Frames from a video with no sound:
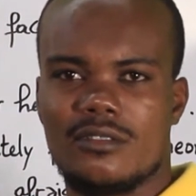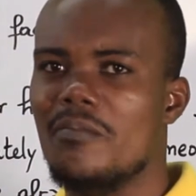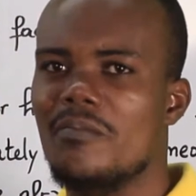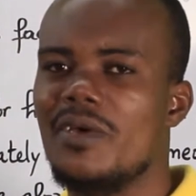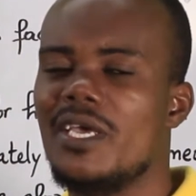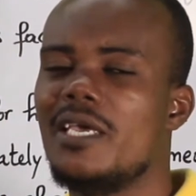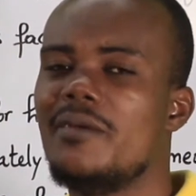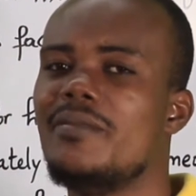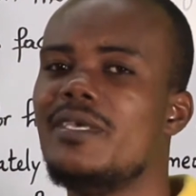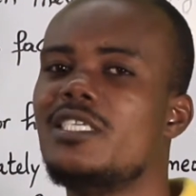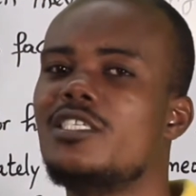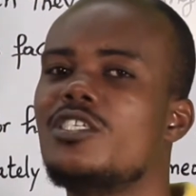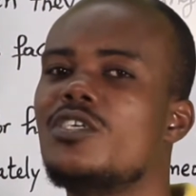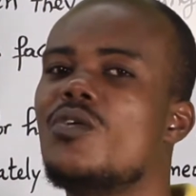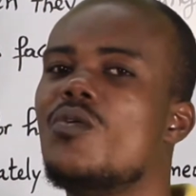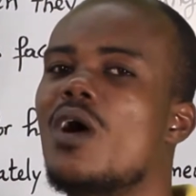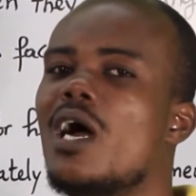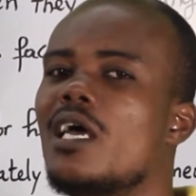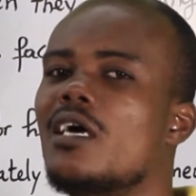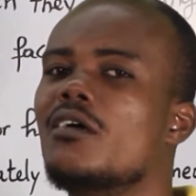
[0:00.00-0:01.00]
Babies
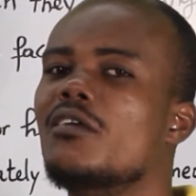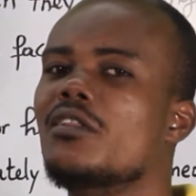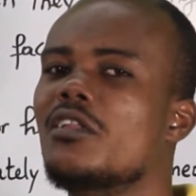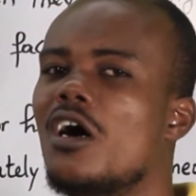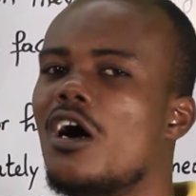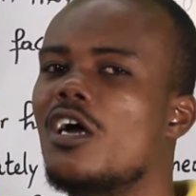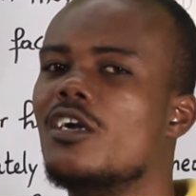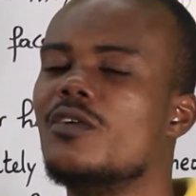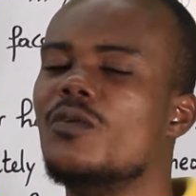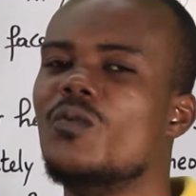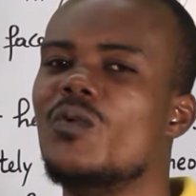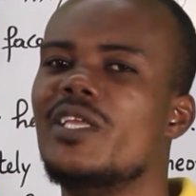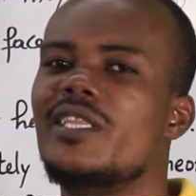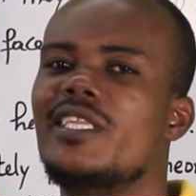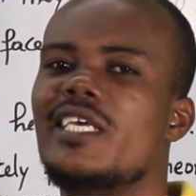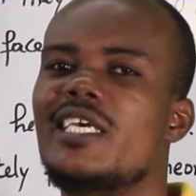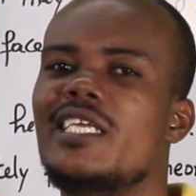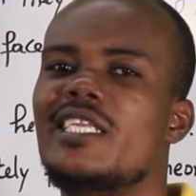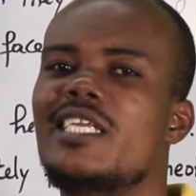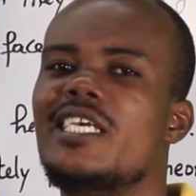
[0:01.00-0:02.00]
cry a lot when
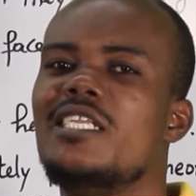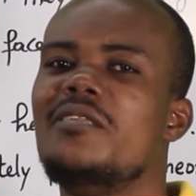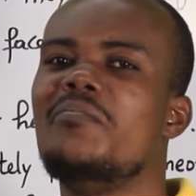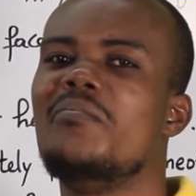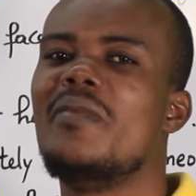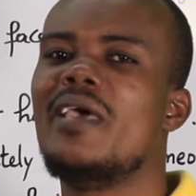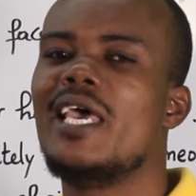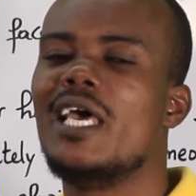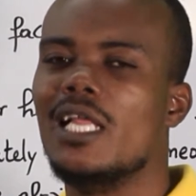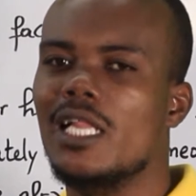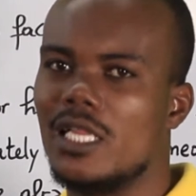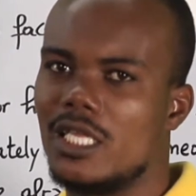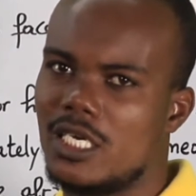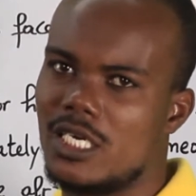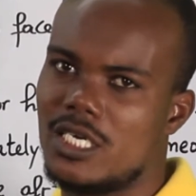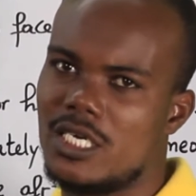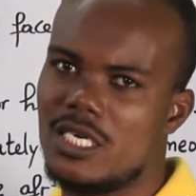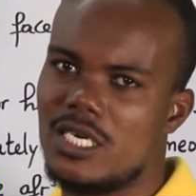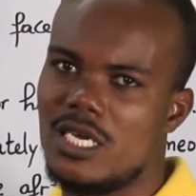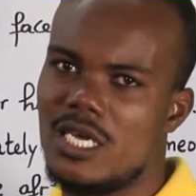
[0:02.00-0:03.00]
they need milk.
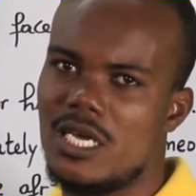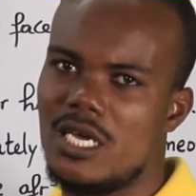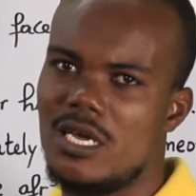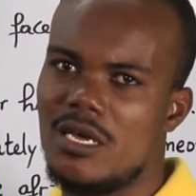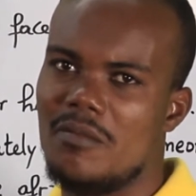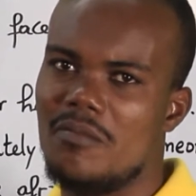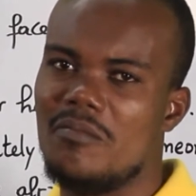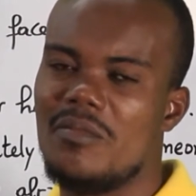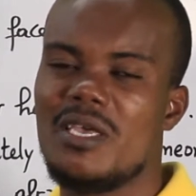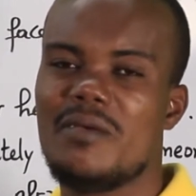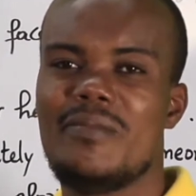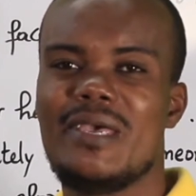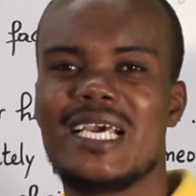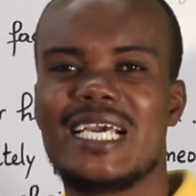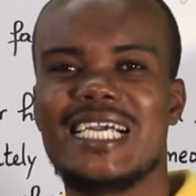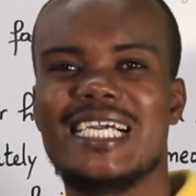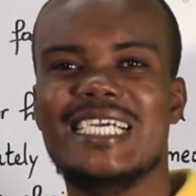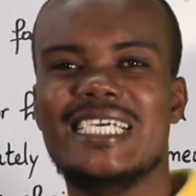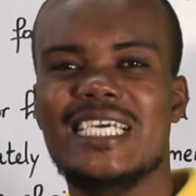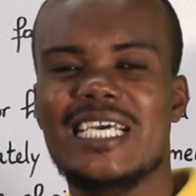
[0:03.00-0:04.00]
Bébé
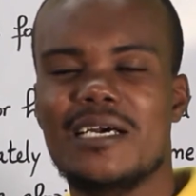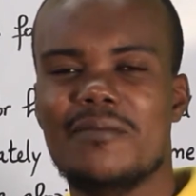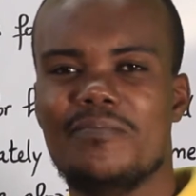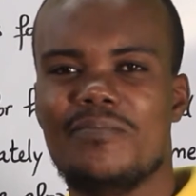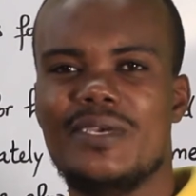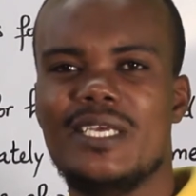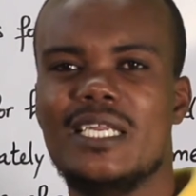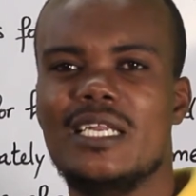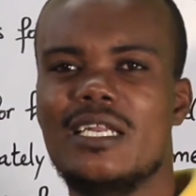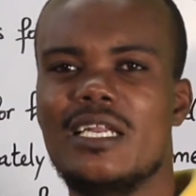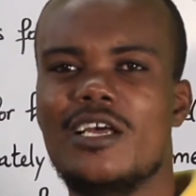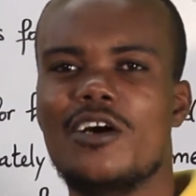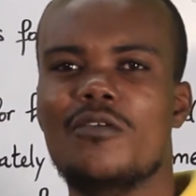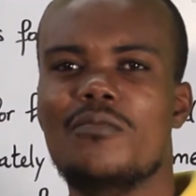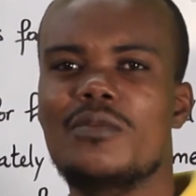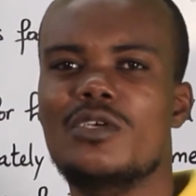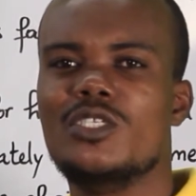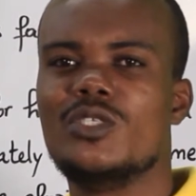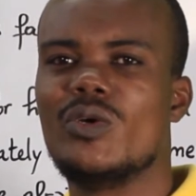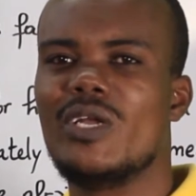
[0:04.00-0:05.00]
crie en pile, leur
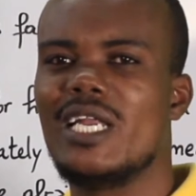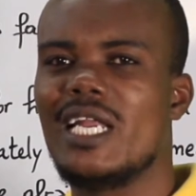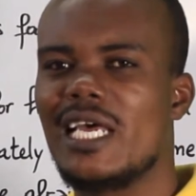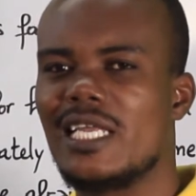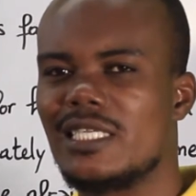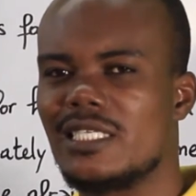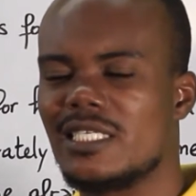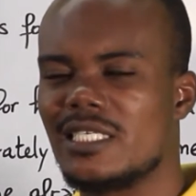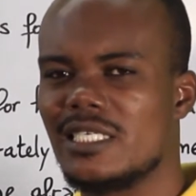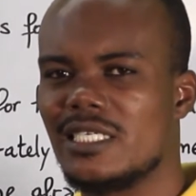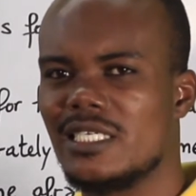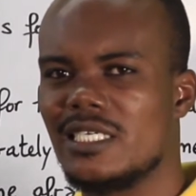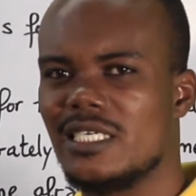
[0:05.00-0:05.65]
besoin lait.